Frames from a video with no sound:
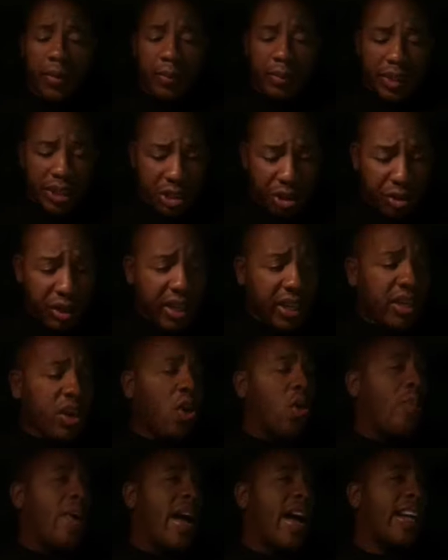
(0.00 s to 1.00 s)
But you can
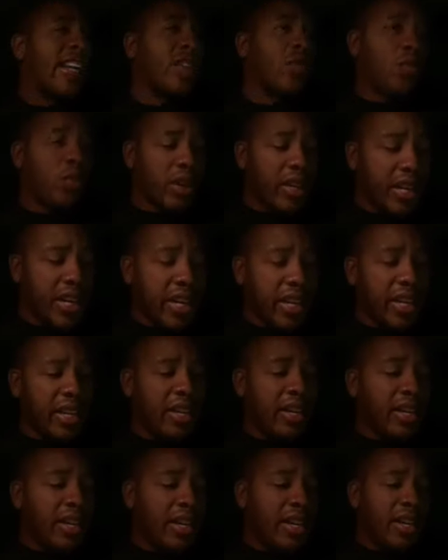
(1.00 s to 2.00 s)
go back and read,
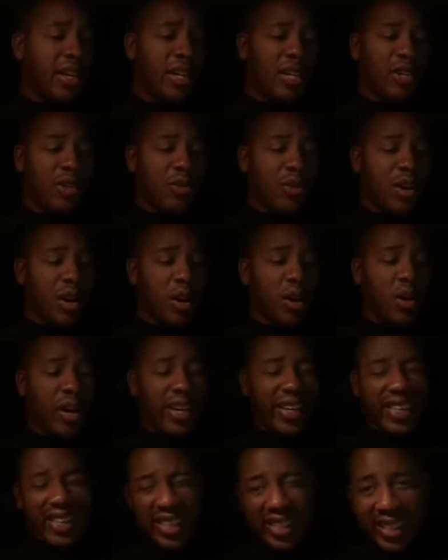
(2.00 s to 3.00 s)
you know,
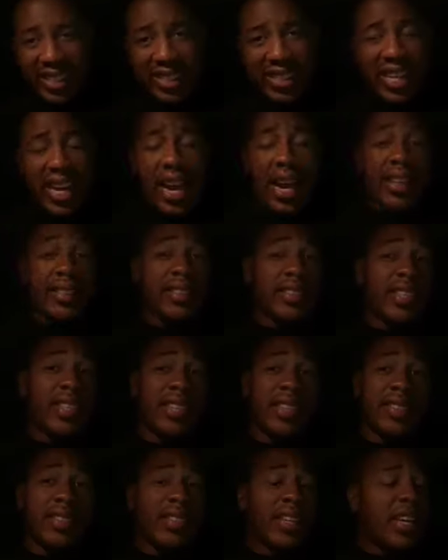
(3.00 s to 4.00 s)

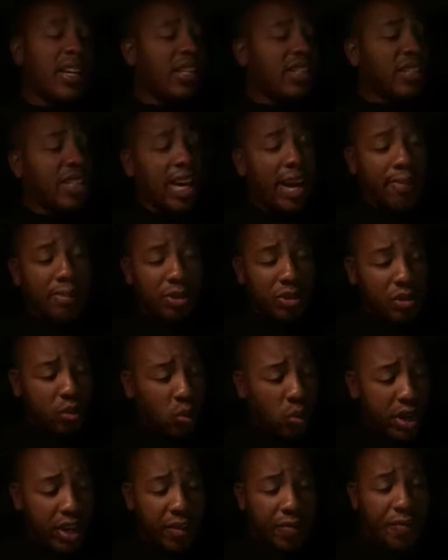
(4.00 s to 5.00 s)
Ecclesiasticus chapter
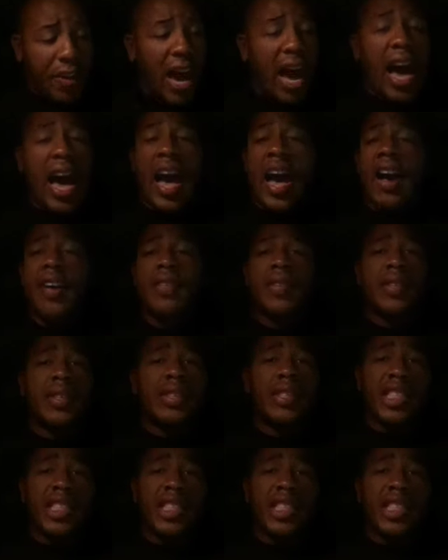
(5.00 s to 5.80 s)
25,